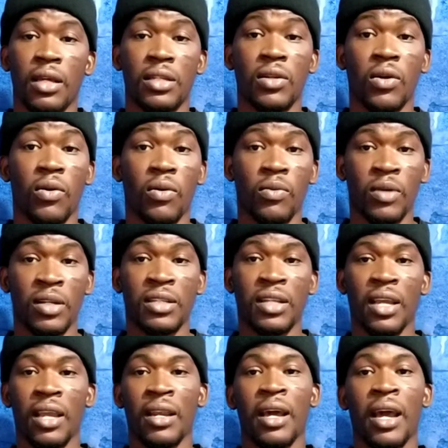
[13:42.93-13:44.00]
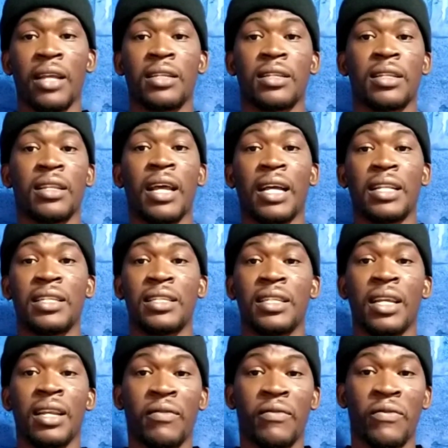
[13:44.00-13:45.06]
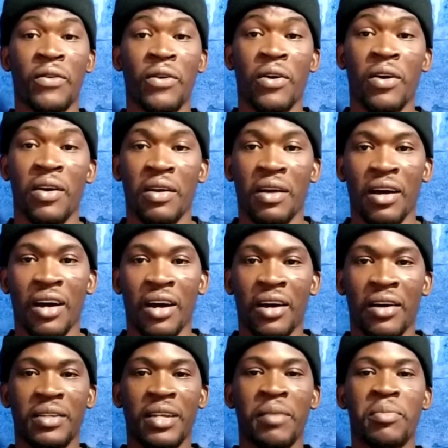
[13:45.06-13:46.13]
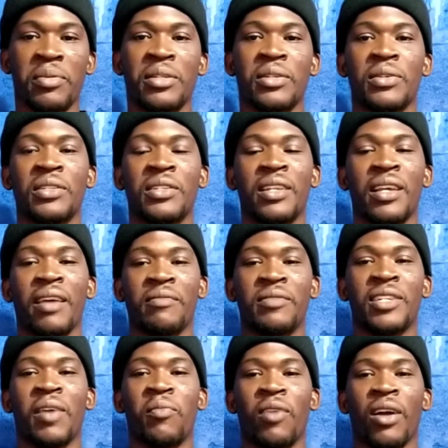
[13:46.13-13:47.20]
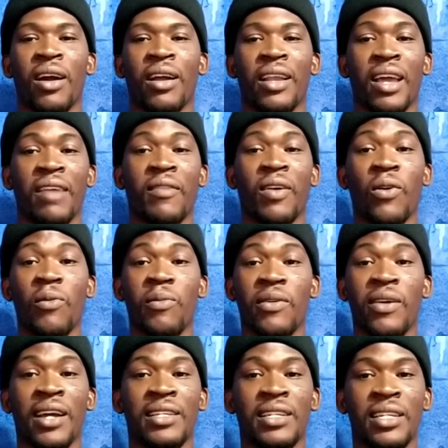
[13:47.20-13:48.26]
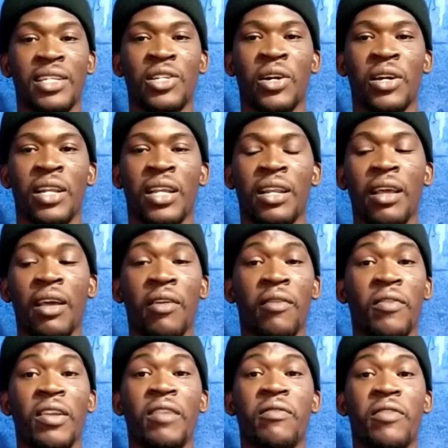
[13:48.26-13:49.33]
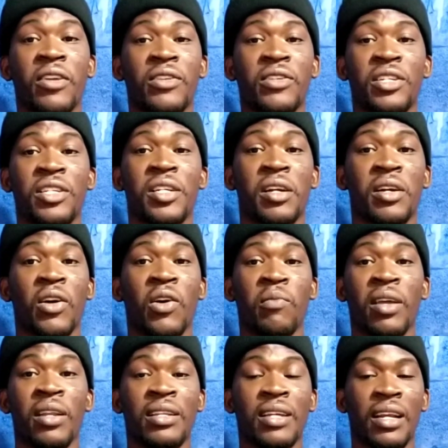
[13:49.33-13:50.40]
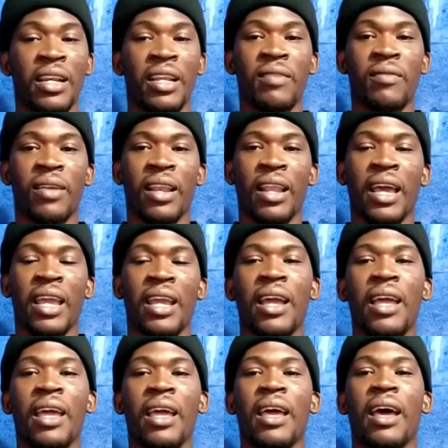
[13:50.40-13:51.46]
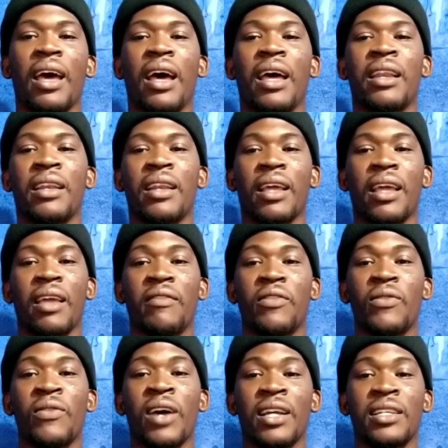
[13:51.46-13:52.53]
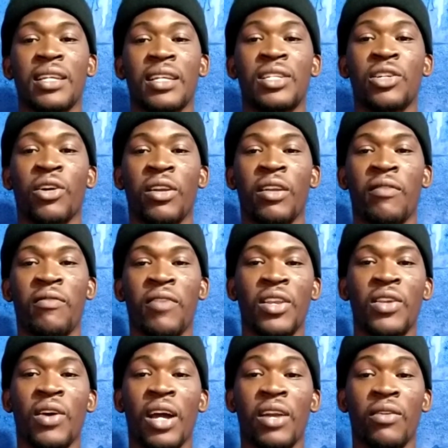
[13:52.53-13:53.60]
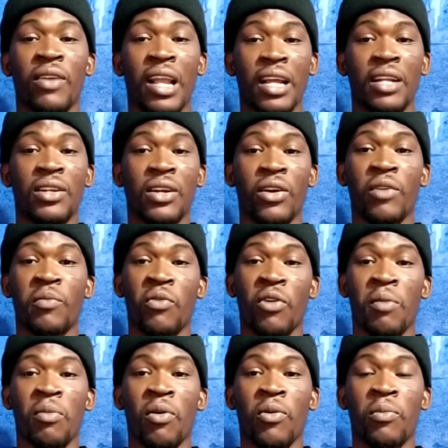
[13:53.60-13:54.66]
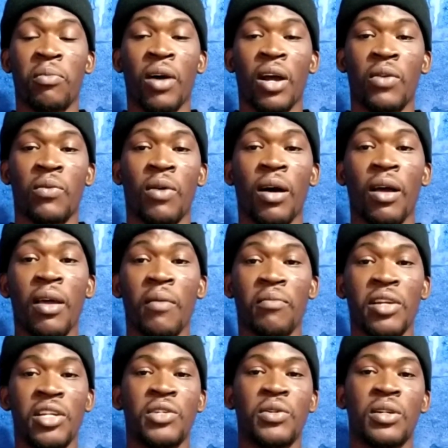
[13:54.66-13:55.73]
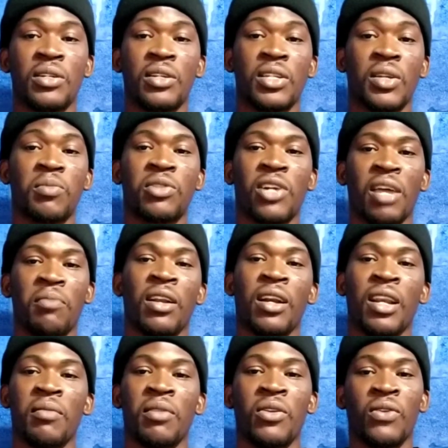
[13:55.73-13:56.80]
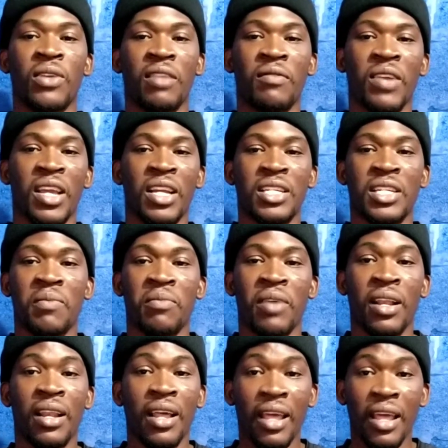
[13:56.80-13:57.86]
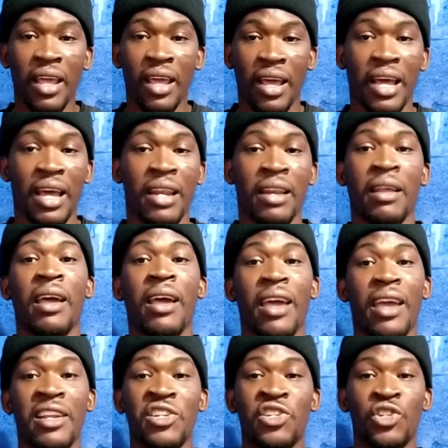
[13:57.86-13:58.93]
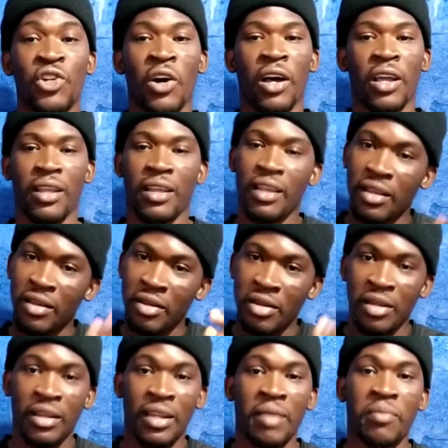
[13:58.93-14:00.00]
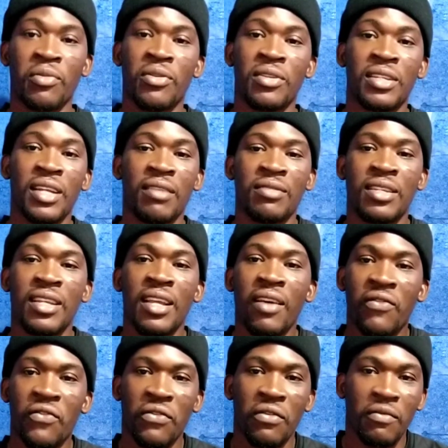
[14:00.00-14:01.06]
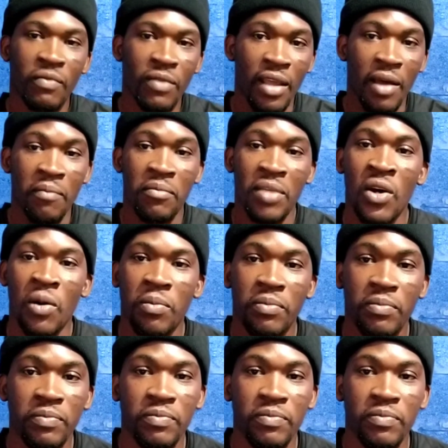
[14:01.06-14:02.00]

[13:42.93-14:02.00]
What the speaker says: So once again, guys, that's it for our episode today of Jamrock Live. I hope you guys enjoyed it. Feel free to share, comment, and leave a like. And if you guys enjoyed the video and would like to learn more about Patwa, be sure to subscribe and click the notification bell and enjoy. Keep yourself safe and big up.